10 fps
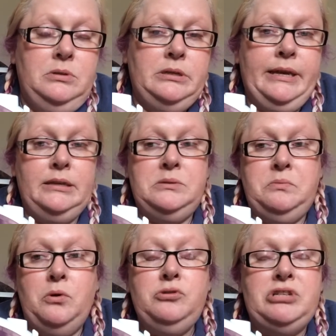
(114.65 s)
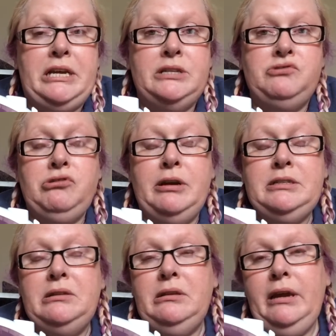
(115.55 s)
It gets washed, it gets
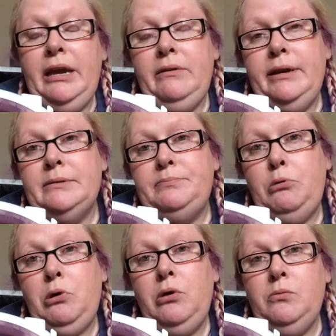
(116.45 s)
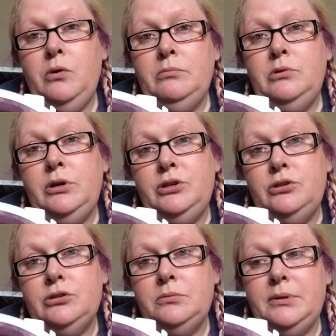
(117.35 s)
dried in the air, it gets put on. What more could you
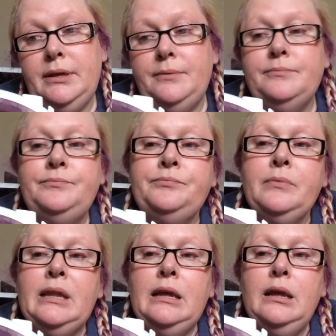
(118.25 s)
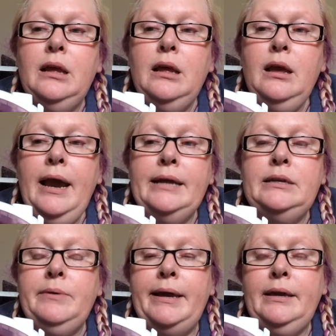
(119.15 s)
do with it?
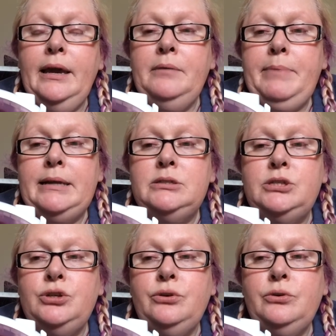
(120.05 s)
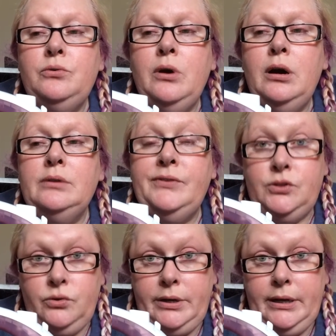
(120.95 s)
Anyway, it came back to the
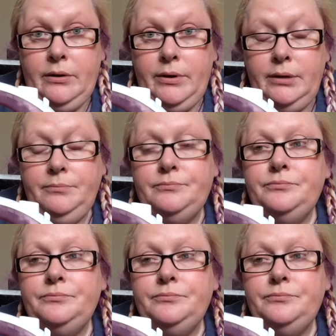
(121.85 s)
Victorian era.